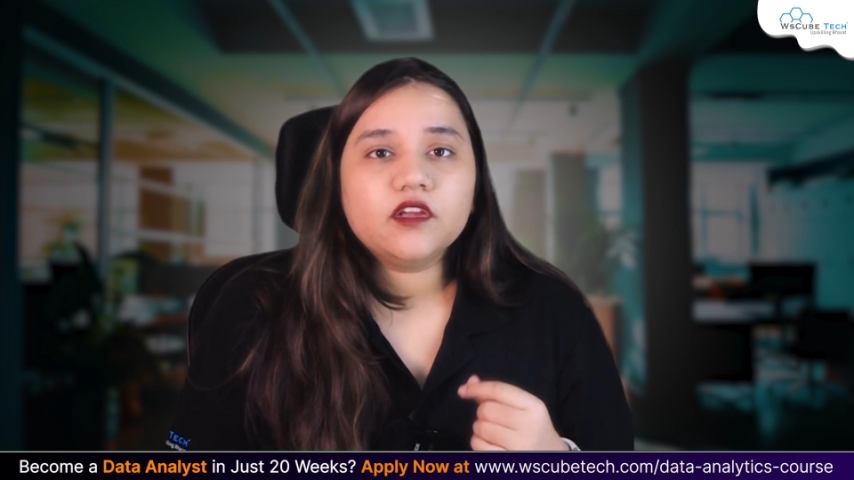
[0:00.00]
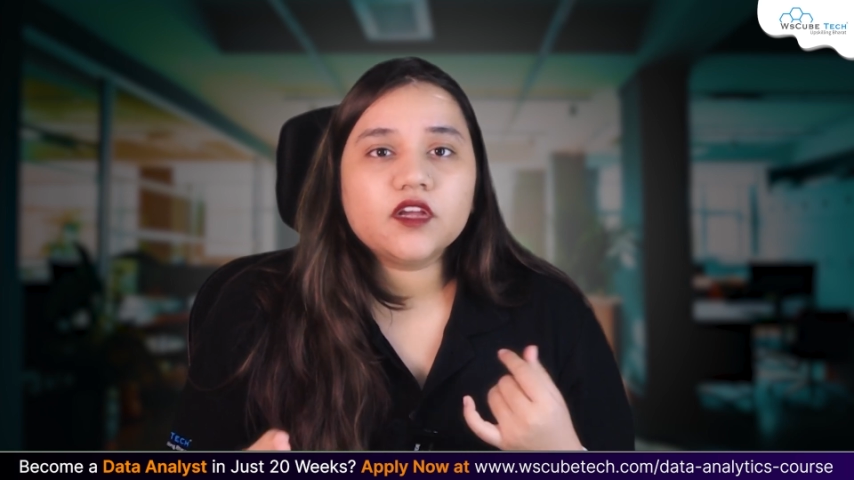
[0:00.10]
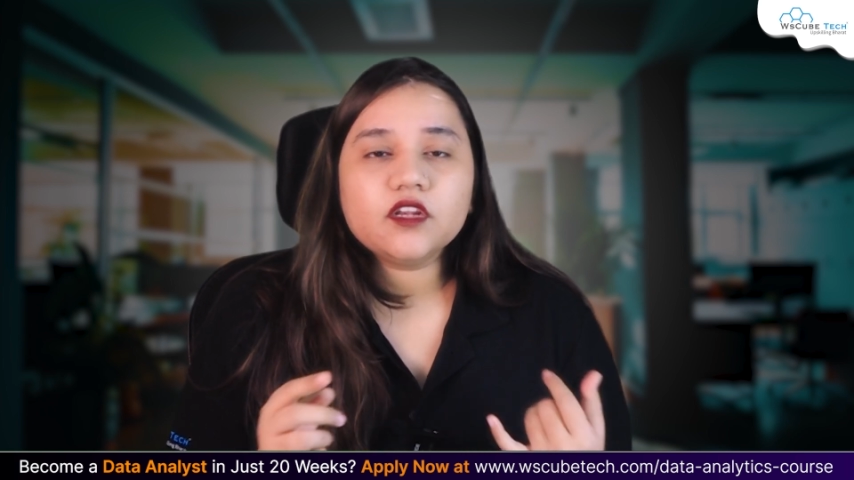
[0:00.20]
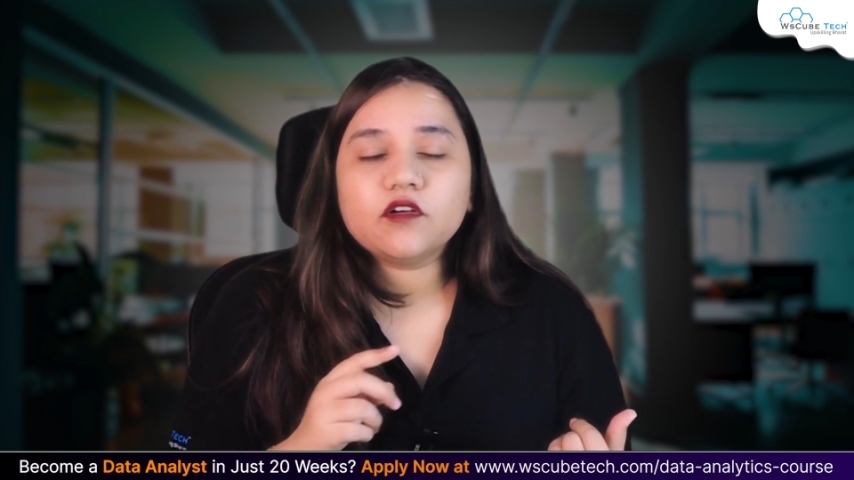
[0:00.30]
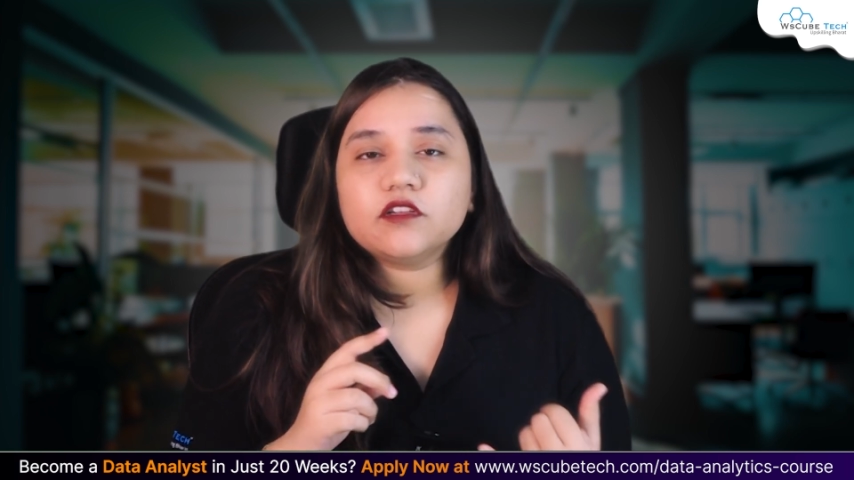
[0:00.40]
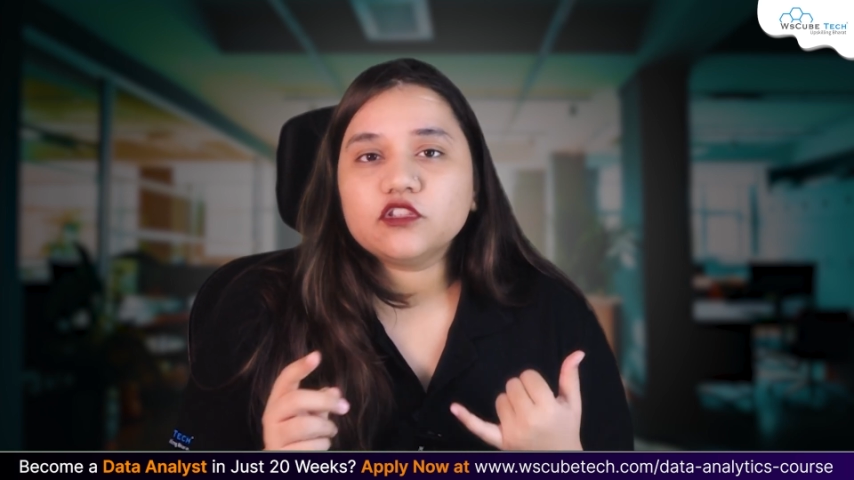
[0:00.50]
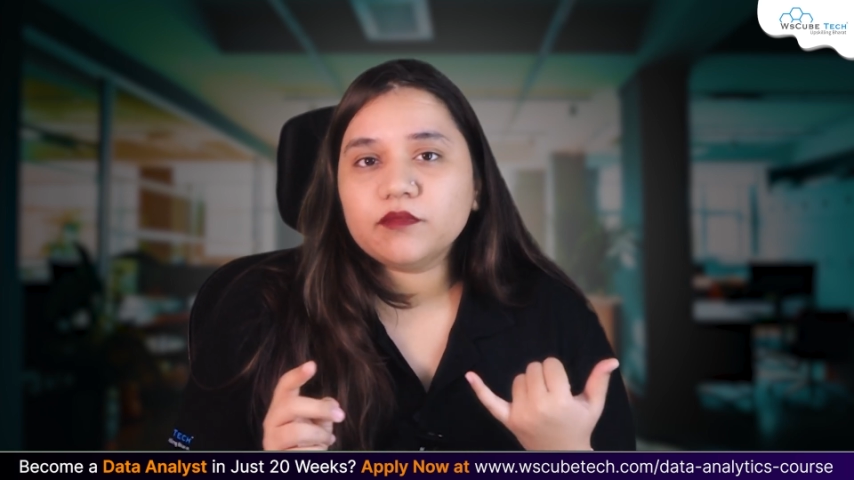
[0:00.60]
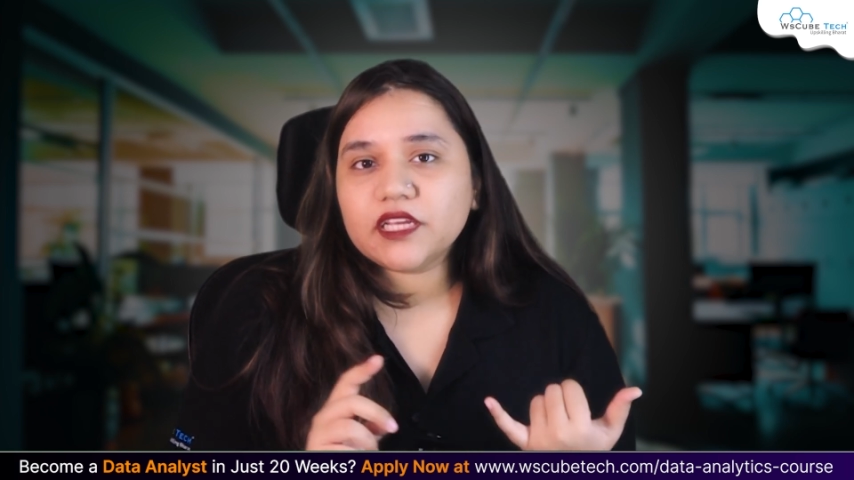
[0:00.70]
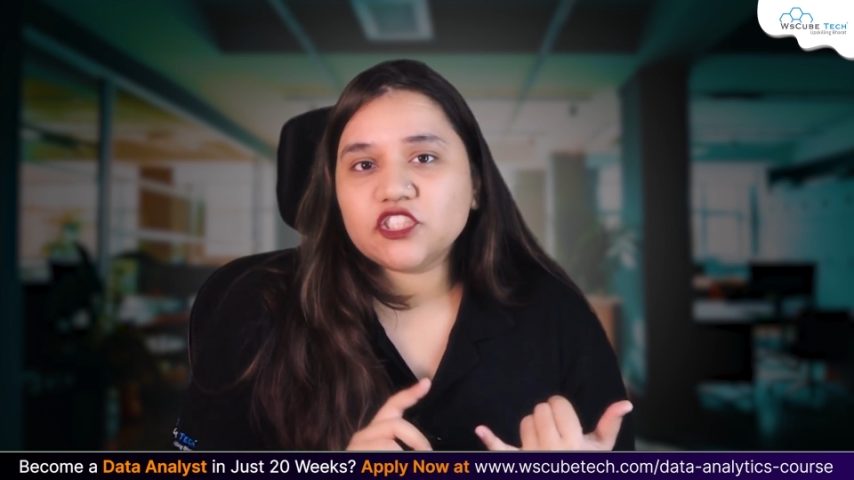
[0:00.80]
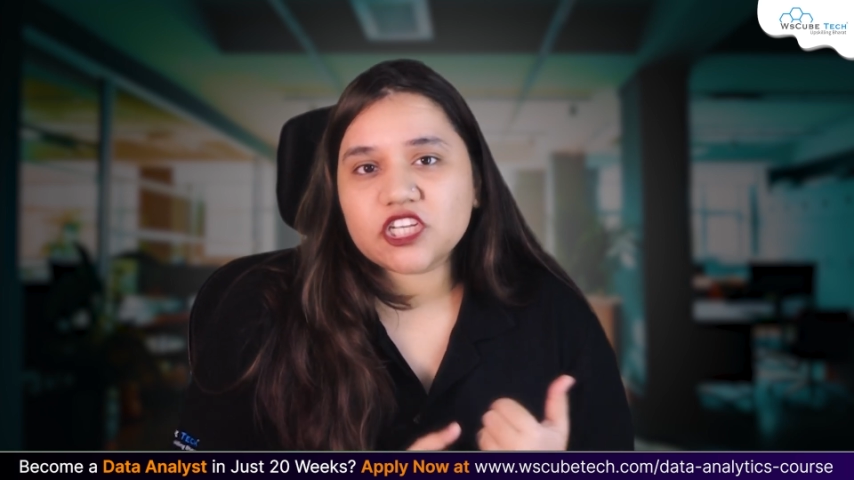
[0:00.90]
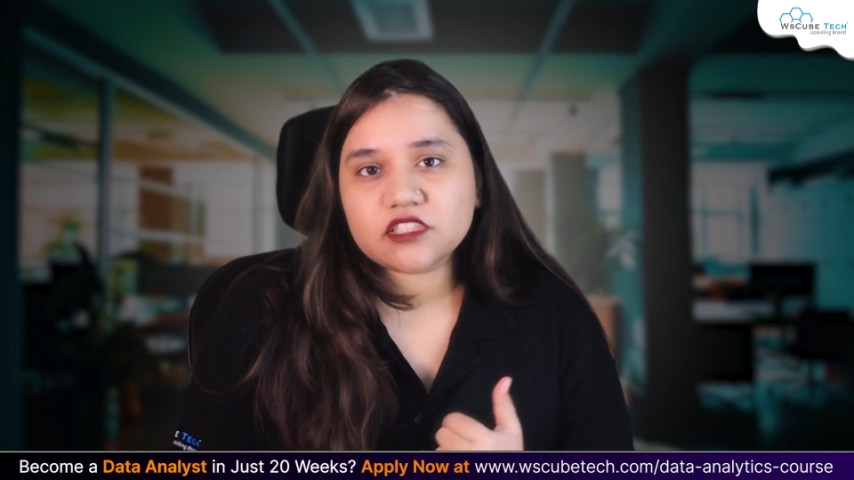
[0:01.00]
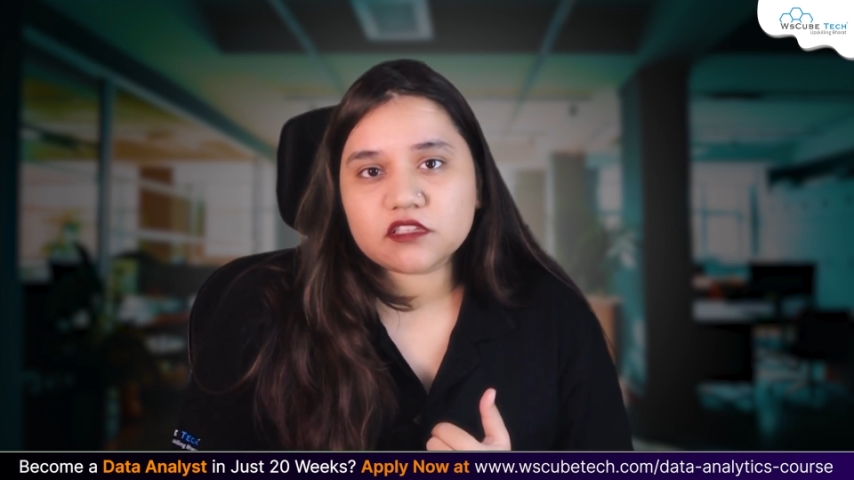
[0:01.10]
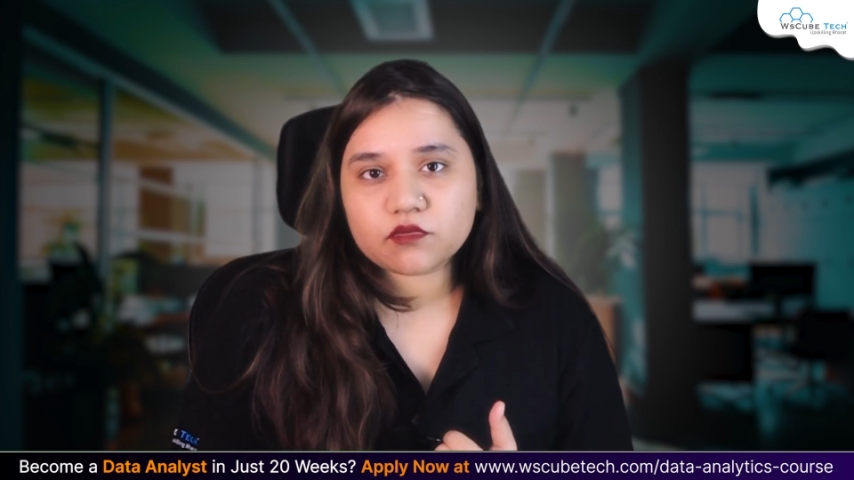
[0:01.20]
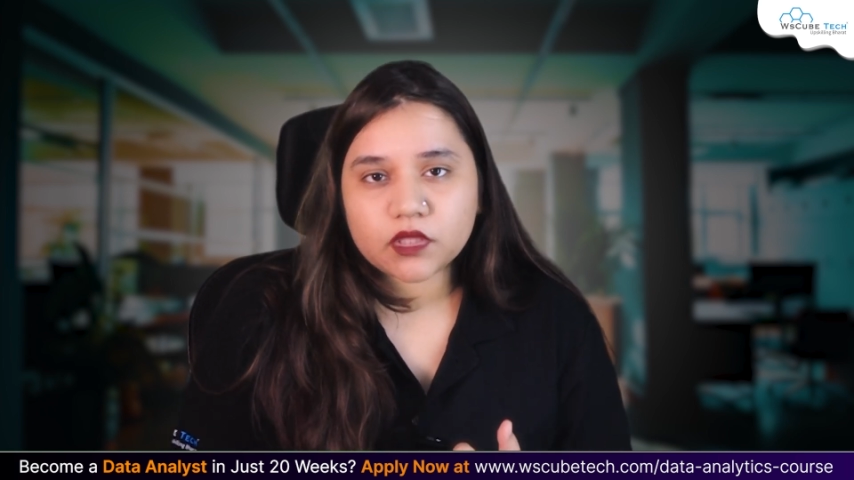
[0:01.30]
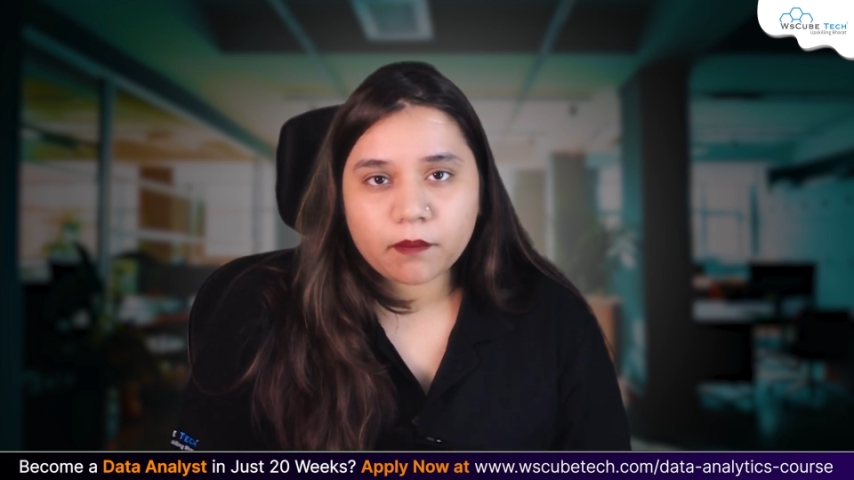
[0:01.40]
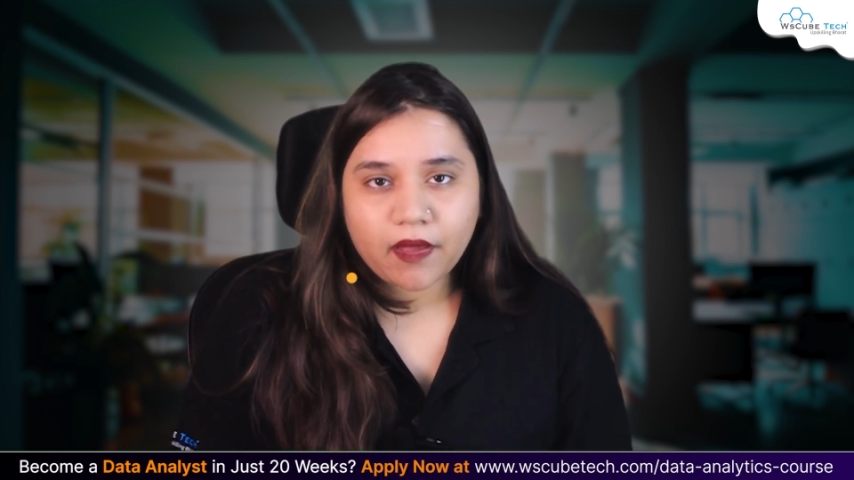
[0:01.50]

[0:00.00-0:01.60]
You can also make changes with the